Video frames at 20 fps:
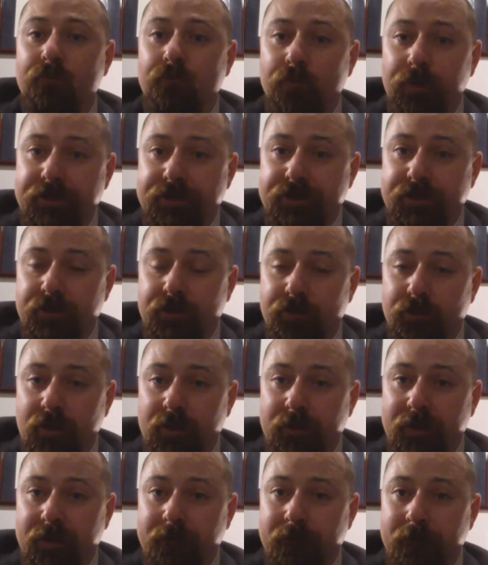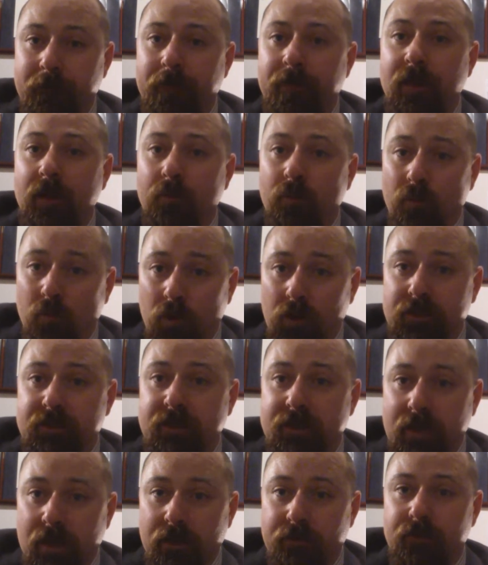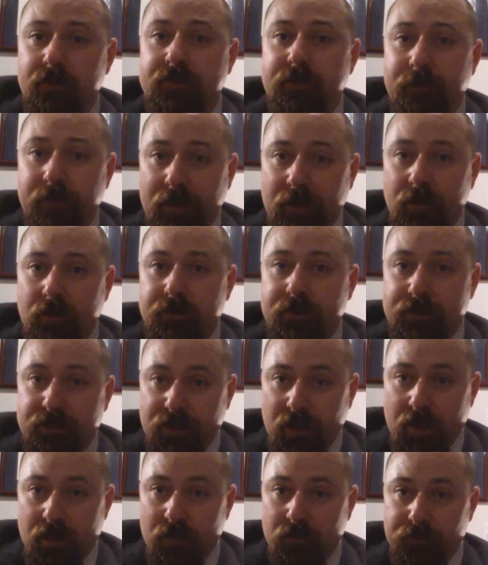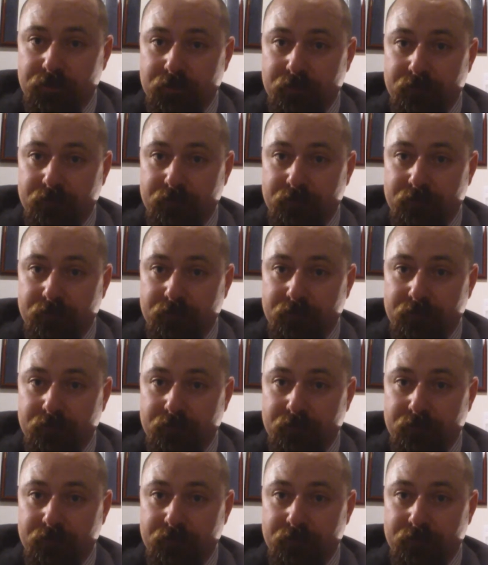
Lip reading: reach an agreement, and work together to parent the child.